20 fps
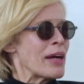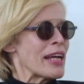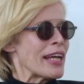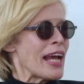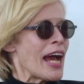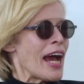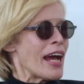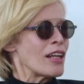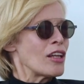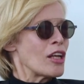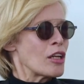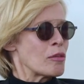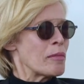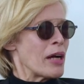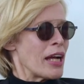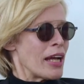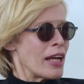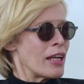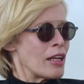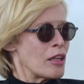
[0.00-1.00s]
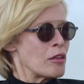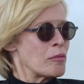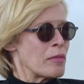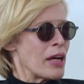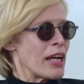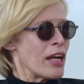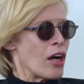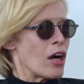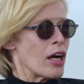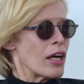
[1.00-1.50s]
catalog,
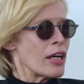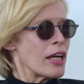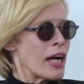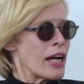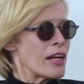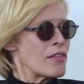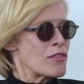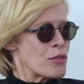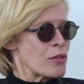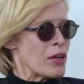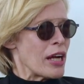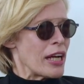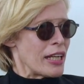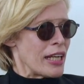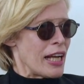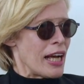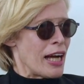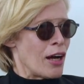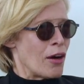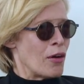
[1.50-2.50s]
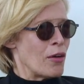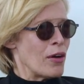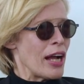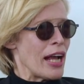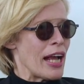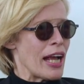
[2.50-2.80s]
my archives right now.